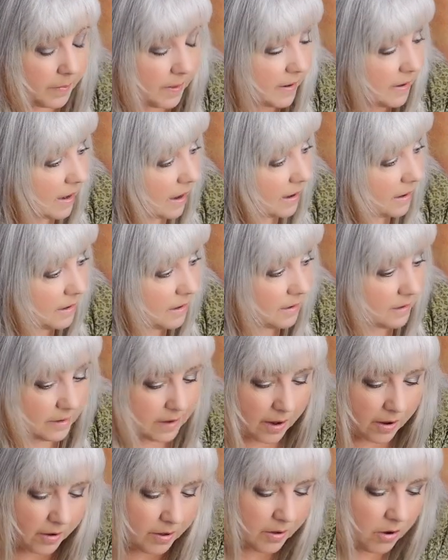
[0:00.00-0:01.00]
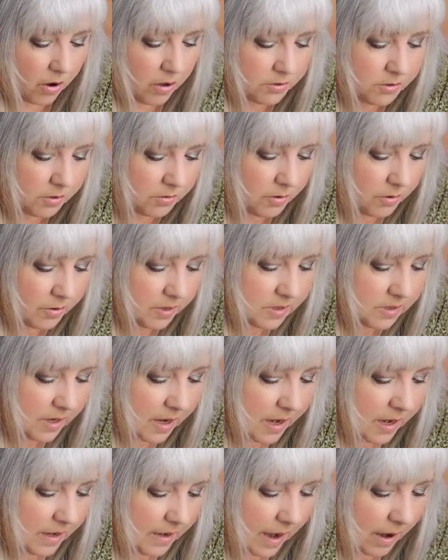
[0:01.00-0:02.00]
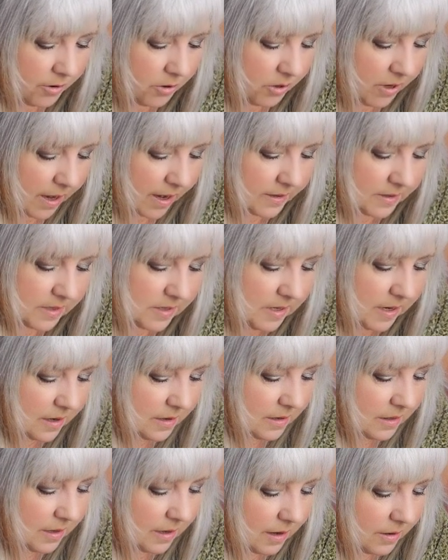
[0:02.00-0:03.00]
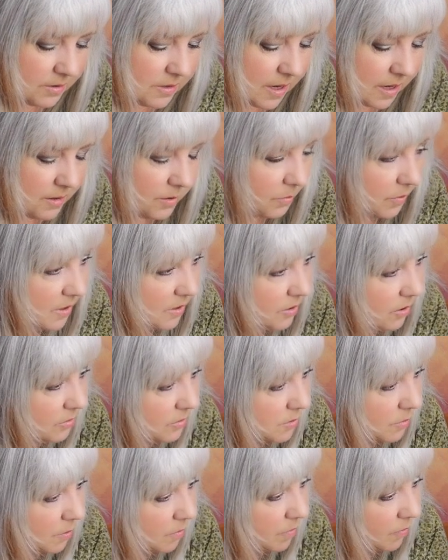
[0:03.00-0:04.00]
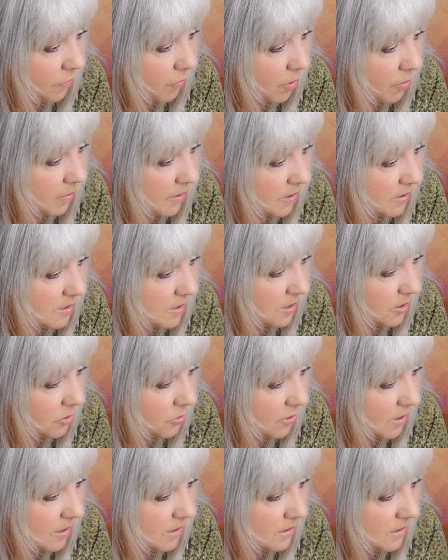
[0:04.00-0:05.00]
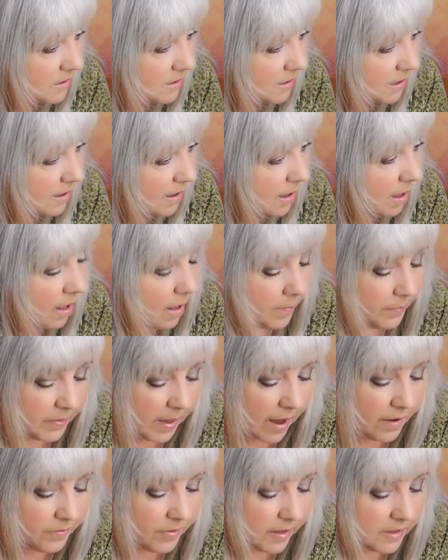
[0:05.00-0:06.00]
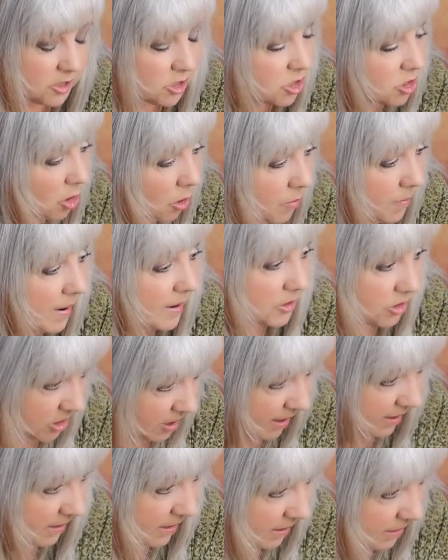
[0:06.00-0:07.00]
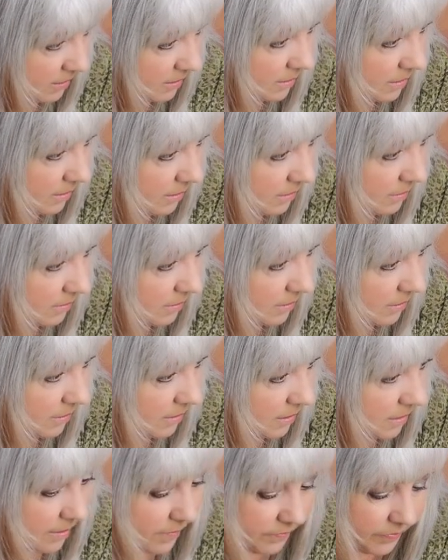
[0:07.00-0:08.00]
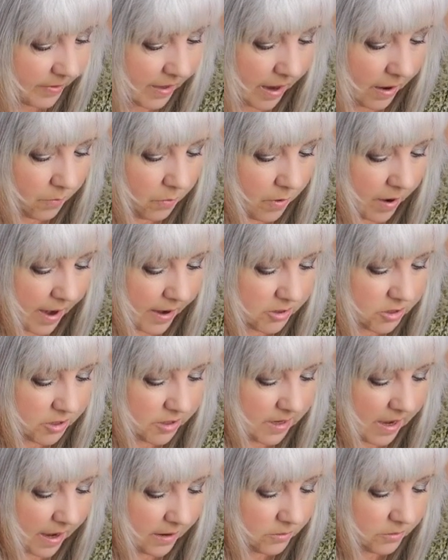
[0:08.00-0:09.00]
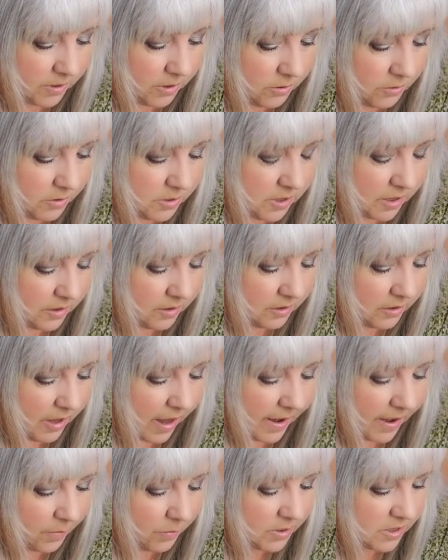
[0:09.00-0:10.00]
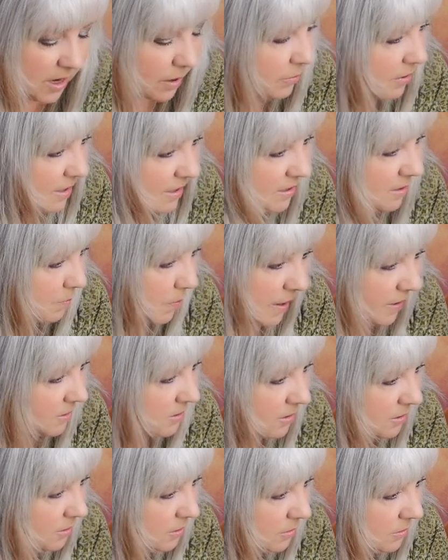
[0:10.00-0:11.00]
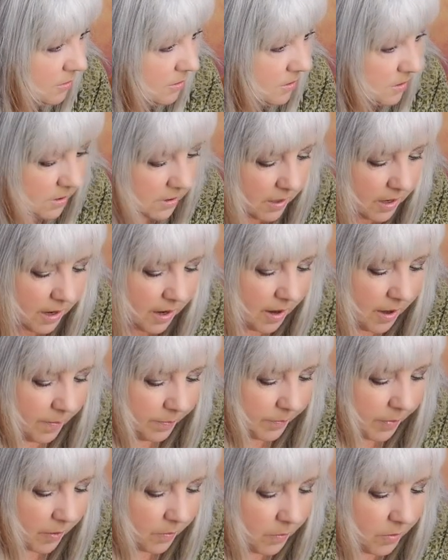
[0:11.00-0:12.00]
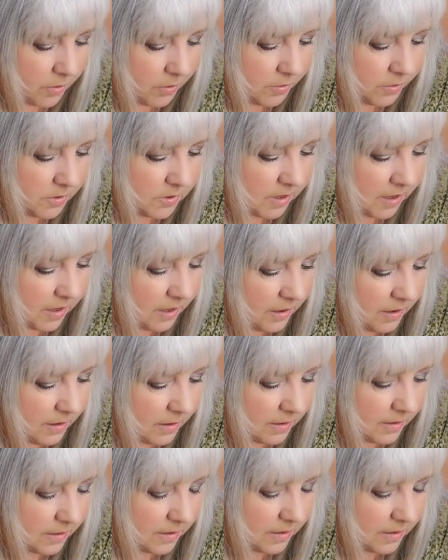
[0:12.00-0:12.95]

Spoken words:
Again, now, and also notice, now you can't see anything outside the windows, where before we could see trees. I've let so much light in that we're actually not only losing the light, which I would expect to lose, but we're losing